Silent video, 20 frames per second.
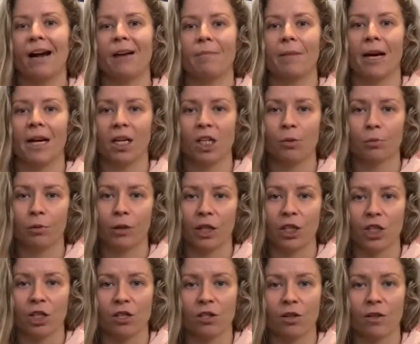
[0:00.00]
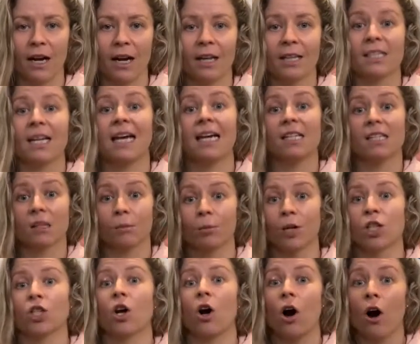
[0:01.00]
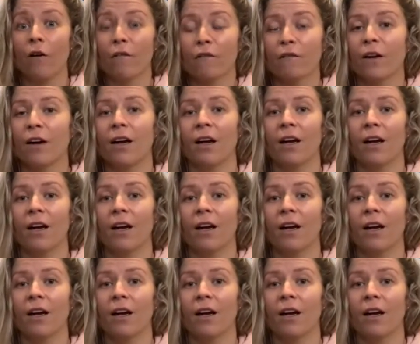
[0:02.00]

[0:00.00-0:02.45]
to manage pressure so that it takes the pressure off